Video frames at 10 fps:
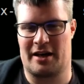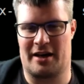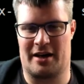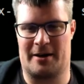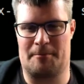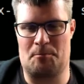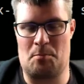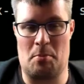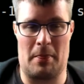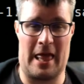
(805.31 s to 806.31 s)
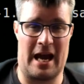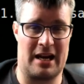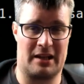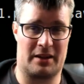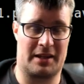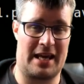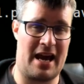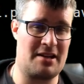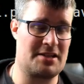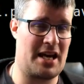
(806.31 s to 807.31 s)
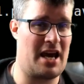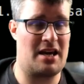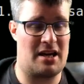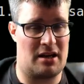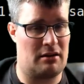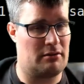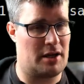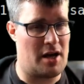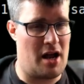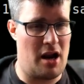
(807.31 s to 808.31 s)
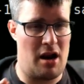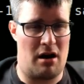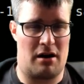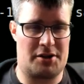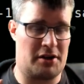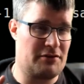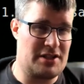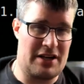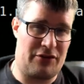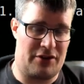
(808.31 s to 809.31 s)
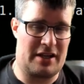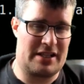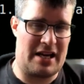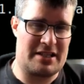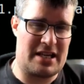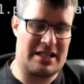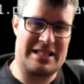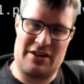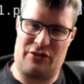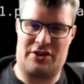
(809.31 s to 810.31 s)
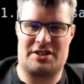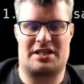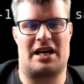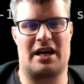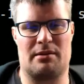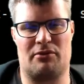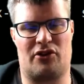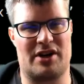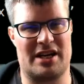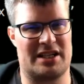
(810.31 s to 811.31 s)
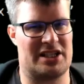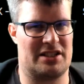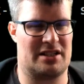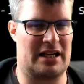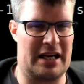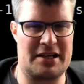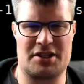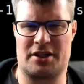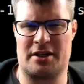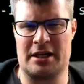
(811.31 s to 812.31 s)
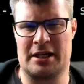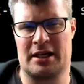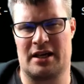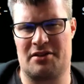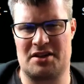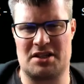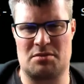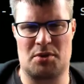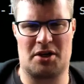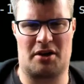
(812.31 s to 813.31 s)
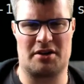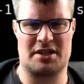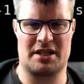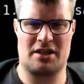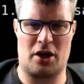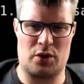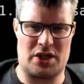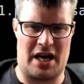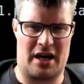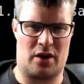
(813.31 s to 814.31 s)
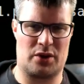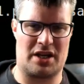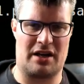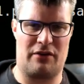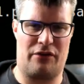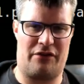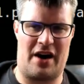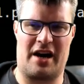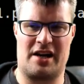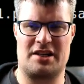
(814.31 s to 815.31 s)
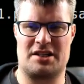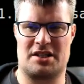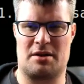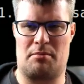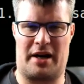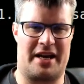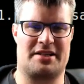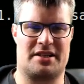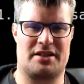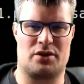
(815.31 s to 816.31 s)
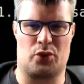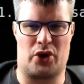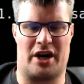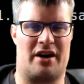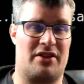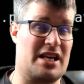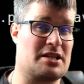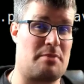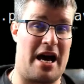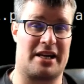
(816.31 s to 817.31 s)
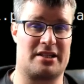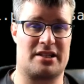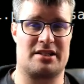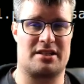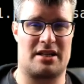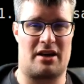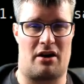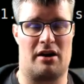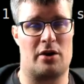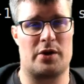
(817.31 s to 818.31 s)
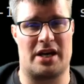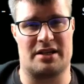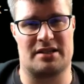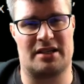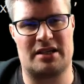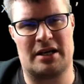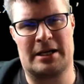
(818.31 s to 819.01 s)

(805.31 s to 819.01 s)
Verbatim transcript: Um, and it can take a lot of different, it can take different time for each installation. And this is because it goes out and finds places where these packages are located.